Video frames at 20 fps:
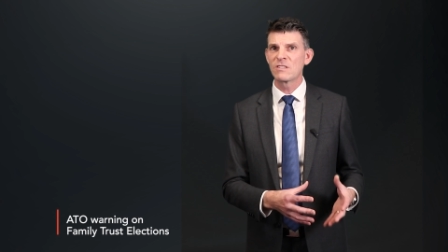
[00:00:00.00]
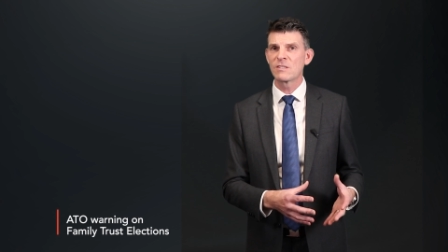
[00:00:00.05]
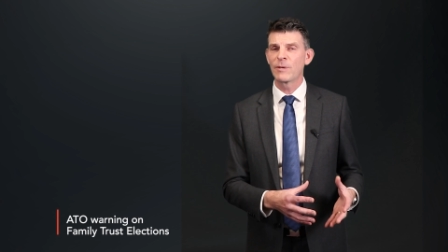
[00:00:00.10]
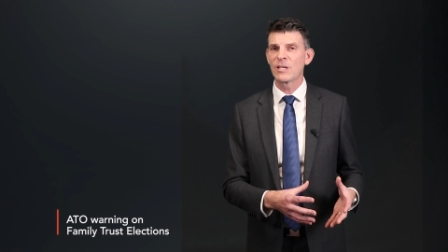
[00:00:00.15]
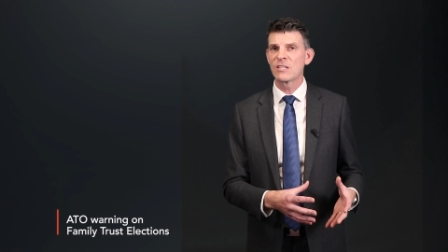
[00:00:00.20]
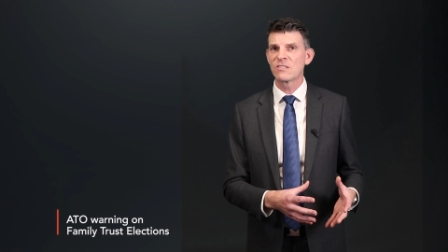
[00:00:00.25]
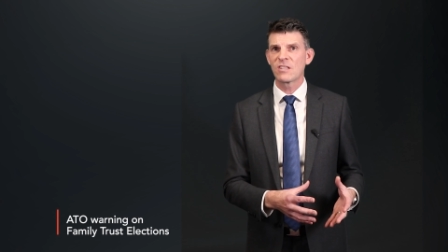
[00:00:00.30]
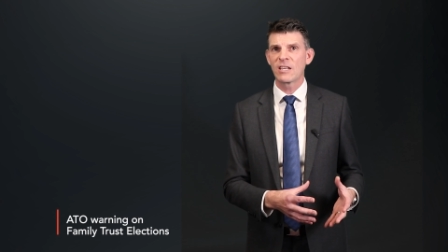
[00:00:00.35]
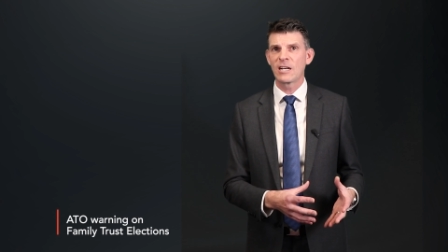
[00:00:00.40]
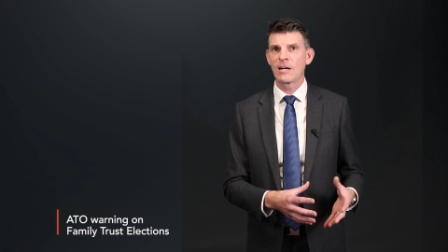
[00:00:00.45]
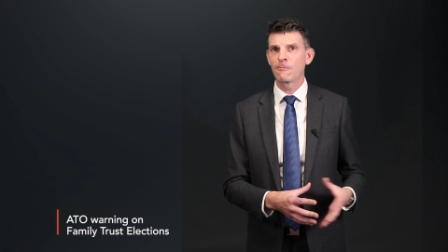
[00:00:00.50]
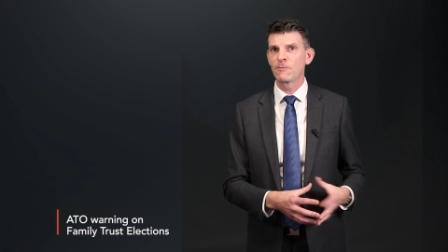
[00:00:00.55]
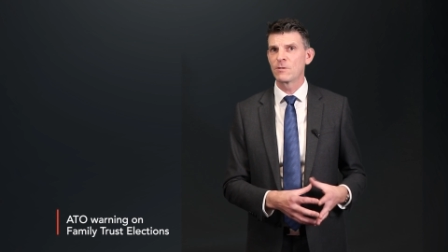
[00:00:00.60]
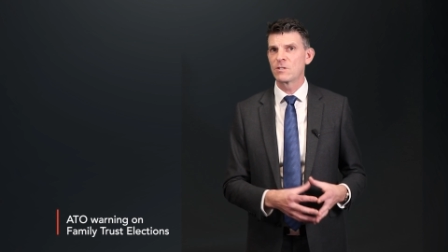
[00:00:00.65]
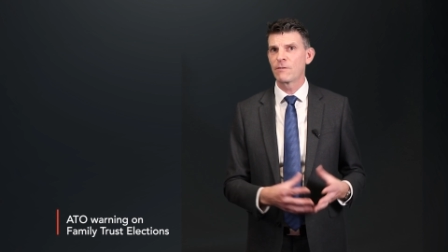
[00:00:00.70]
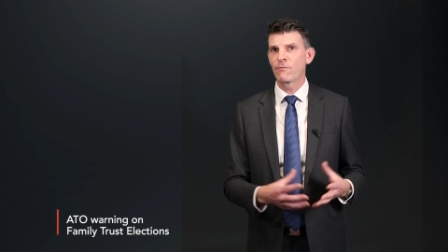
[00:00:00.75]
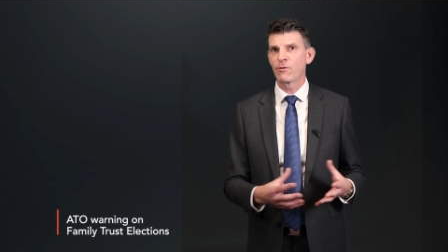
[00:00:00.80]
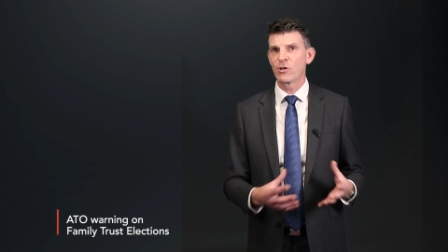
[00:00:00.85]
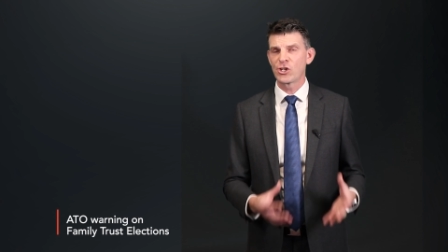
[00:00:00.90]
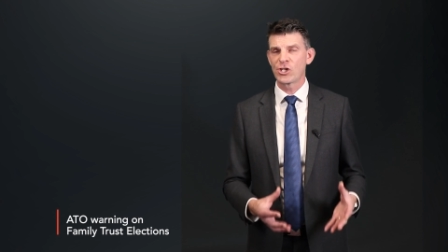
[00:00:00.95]
have been set up with
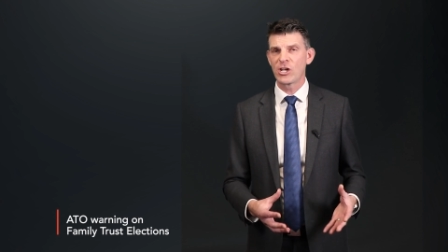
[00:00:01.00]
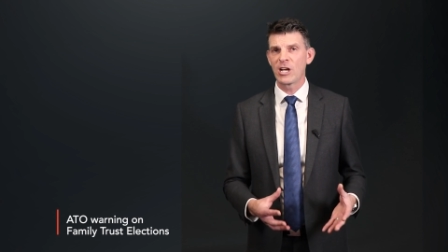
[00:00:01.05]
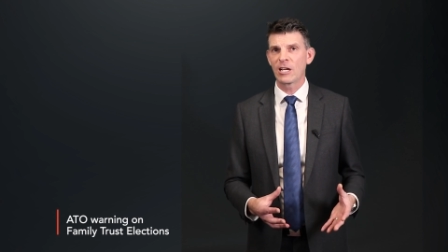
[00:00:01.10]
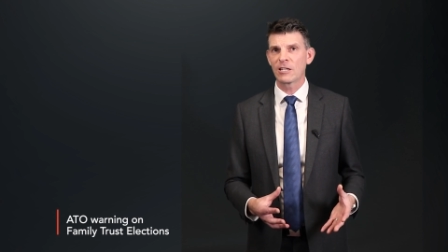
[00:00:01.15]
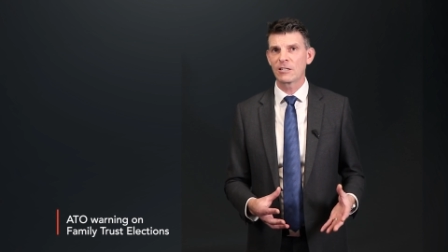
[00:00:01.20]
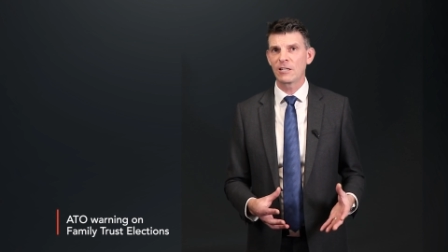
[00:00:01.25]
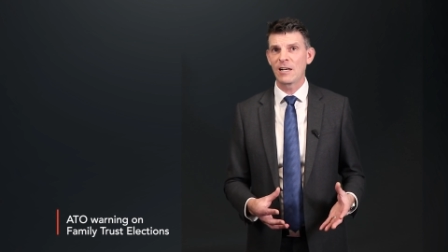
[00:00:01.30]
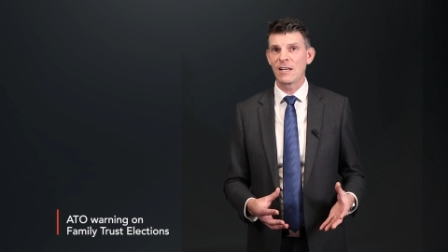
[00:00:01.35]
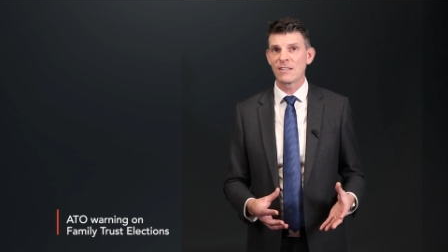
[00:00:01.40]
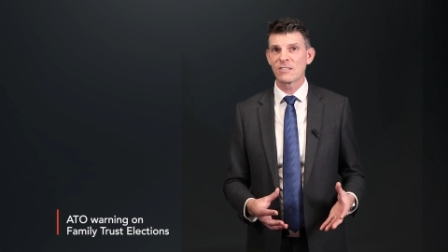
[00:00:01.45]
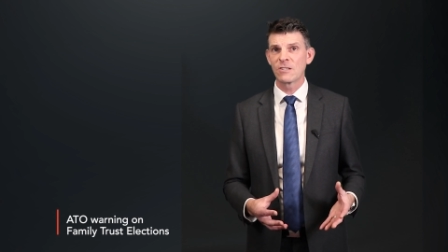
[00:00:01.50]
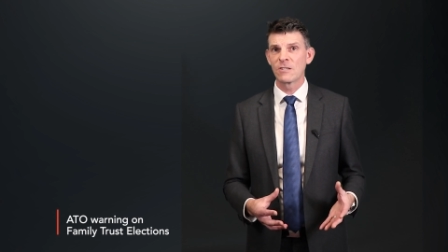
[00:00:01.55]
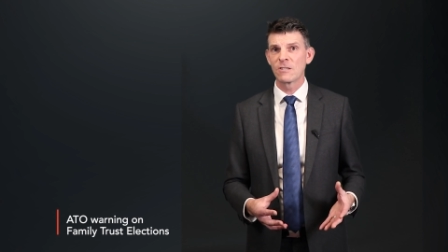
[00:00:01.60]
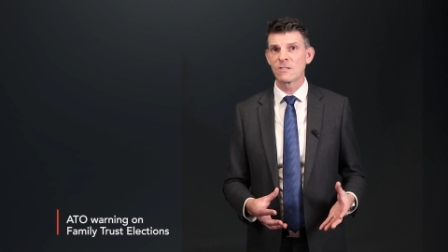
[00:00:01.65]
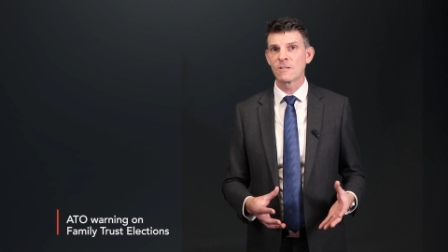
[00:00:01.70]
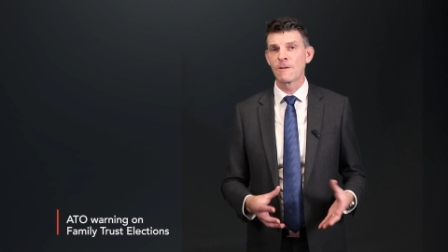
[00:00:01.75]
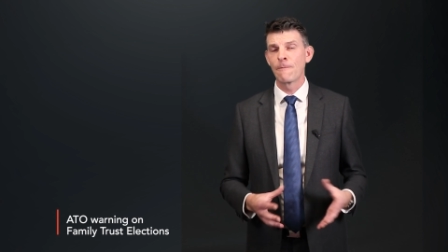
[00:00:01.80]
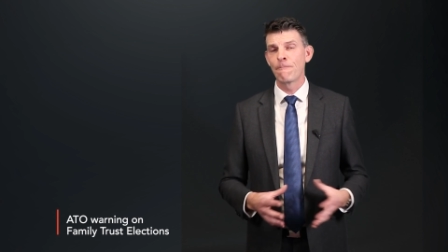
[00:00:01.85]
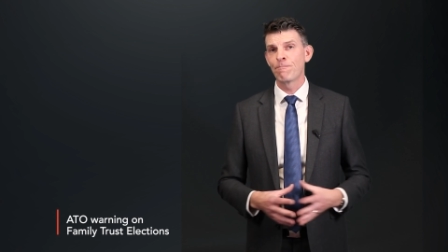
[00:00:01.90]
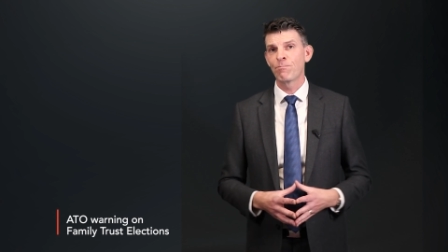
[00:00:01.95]
different share
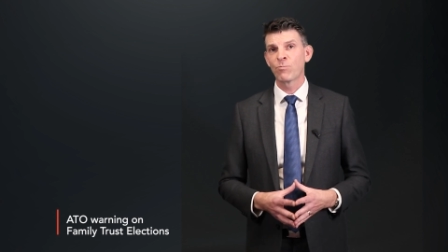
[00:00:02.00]
classes,